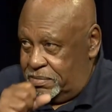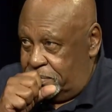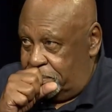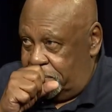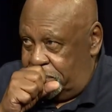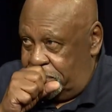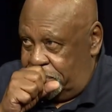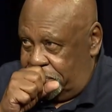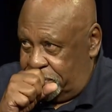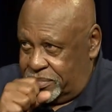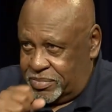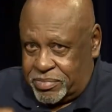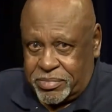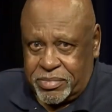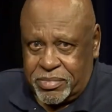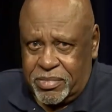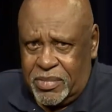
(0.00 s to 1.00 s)

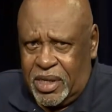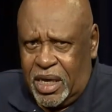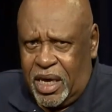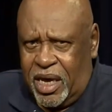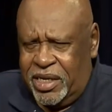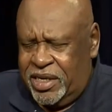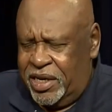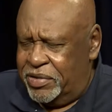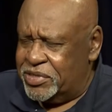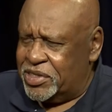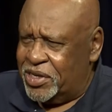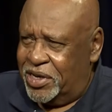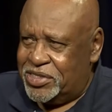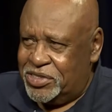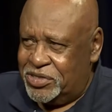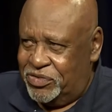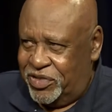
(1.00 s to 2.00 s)
and I was
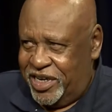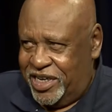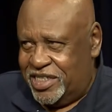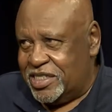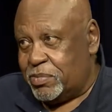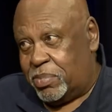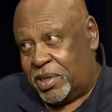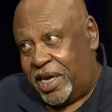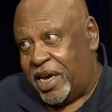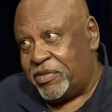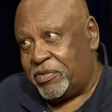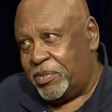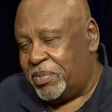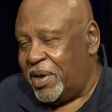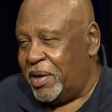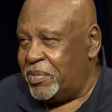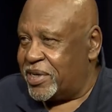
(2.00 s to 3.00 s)
also raised black
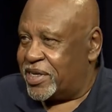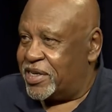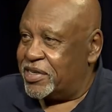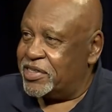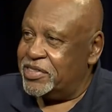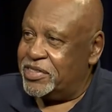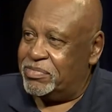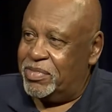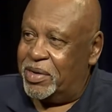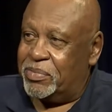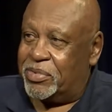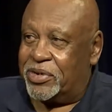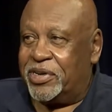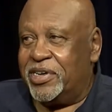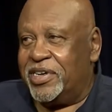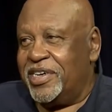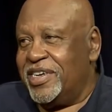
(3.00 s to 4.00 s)
Republican, because
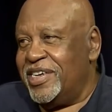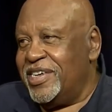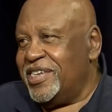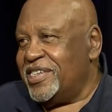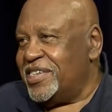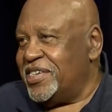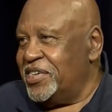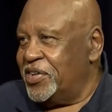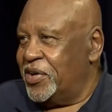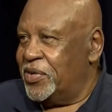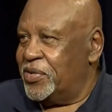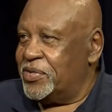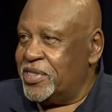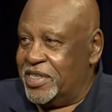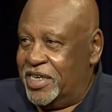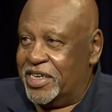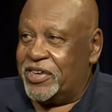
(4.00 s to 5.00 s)
remember, you
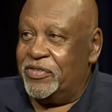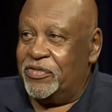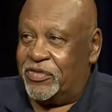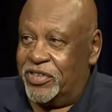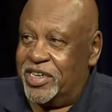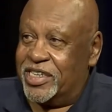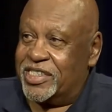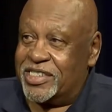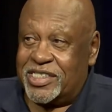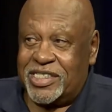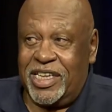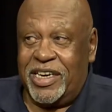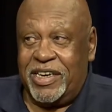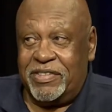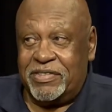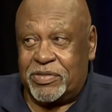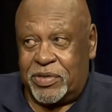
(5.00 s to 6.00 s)
know, Lincoln freed the
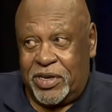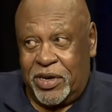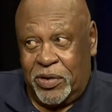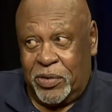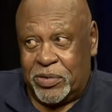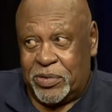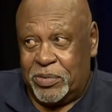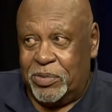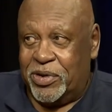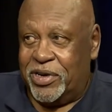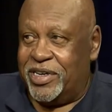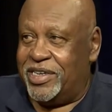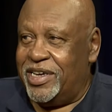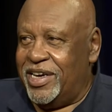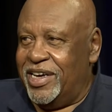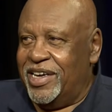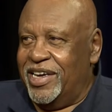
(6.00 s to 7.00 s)
slaves, we owed him
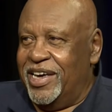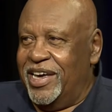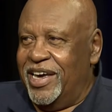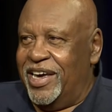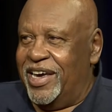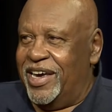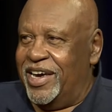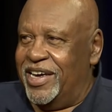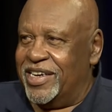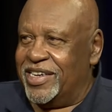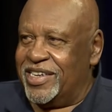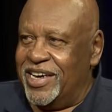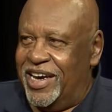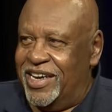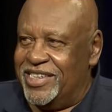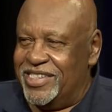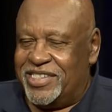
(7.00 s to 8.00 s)
one, and
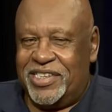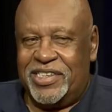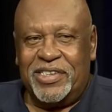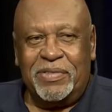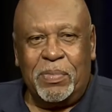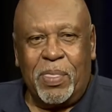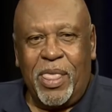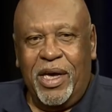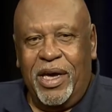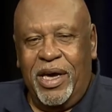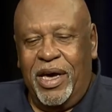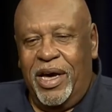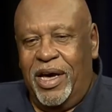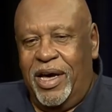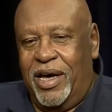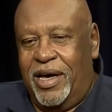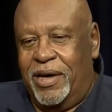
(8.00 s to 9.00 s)
kind of deal.
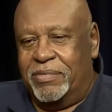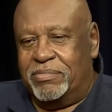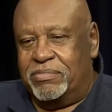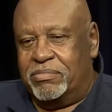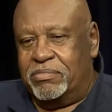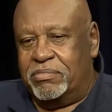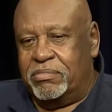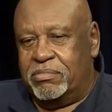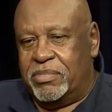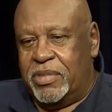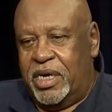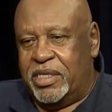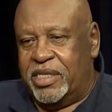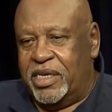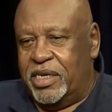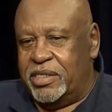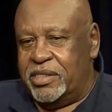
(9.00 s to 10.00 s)
Um,
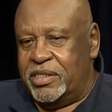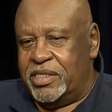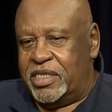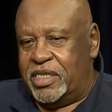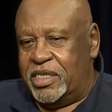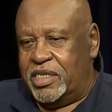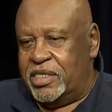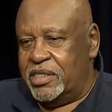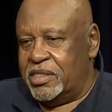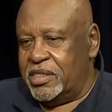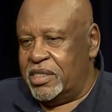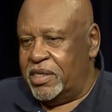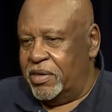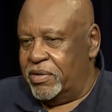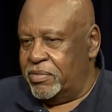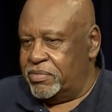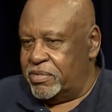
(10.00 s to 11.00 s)
and then the, you
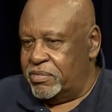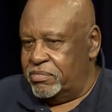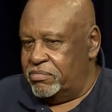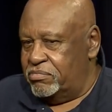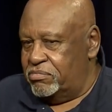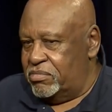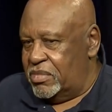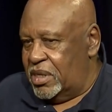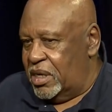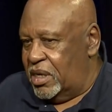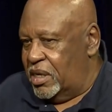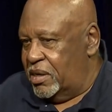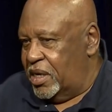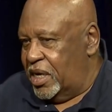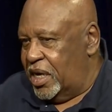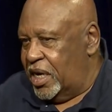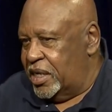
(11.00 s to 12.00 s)
know,
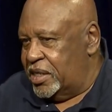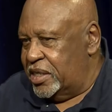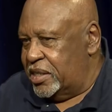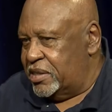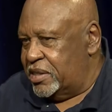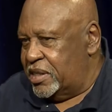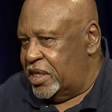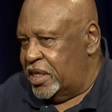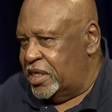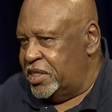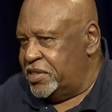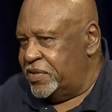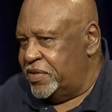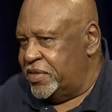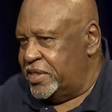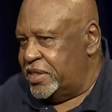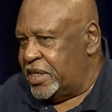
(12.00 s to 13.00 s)
and
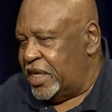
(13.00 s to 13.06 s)
even